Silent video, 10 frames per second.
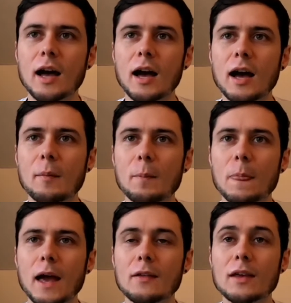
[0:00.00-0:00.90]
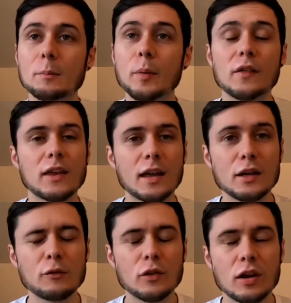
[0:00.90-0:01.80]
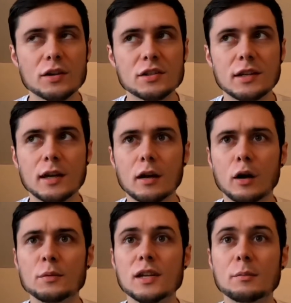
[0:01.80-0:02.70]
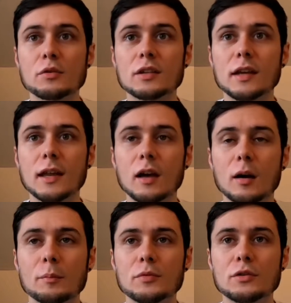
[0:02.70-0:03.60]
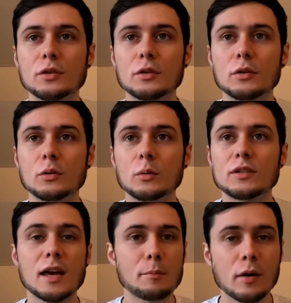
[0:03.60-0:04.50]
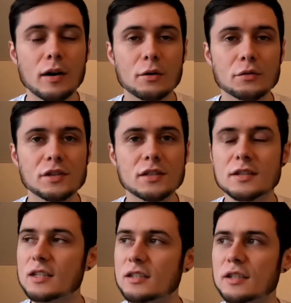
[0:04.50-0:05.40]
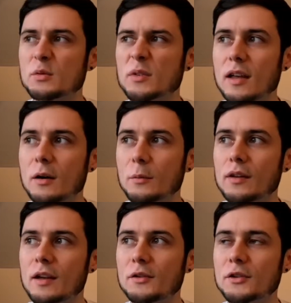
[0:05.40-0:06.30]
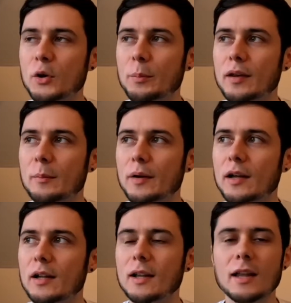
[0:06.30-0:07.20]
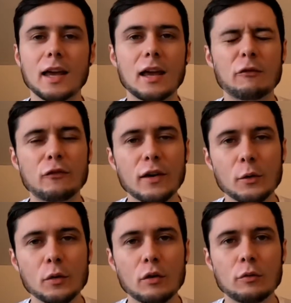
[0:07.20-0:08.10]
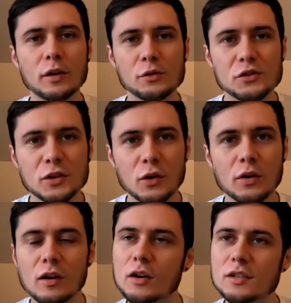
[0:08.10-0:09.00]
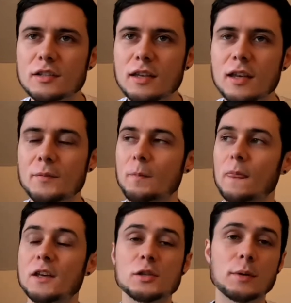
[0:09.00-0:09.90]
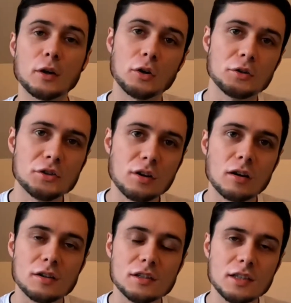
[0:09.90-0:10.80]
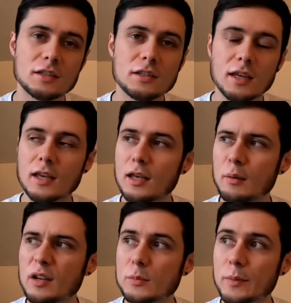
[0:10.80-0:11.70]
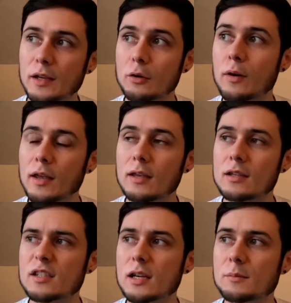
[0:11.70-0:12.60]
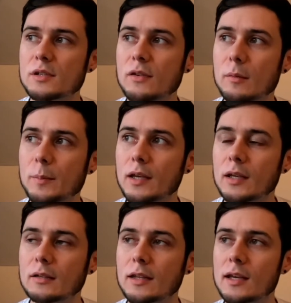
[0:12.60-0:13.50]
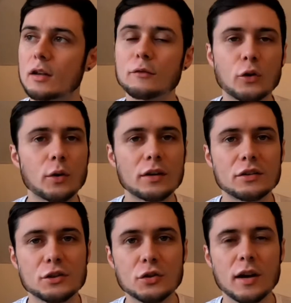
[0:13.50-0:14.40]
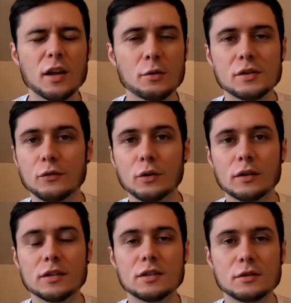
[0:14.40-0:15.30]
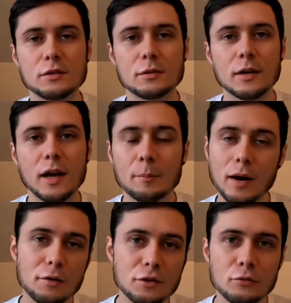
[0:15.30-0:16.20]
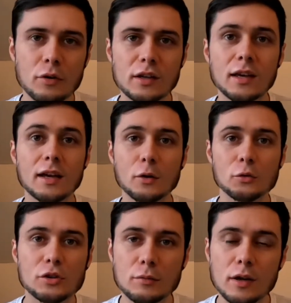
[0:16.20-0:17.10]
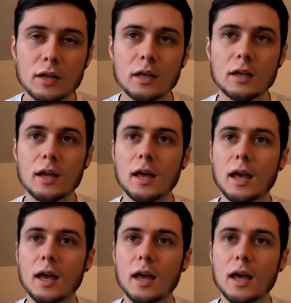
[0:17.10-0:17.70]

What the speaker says: And then by the end of last year, I was able to get up to 10 miles as a distance without stopping. But it felt a real slog last year. So in contrast, this year has been great in terms of it being the year that I've got into trails, I've got into marathon running and ultra running.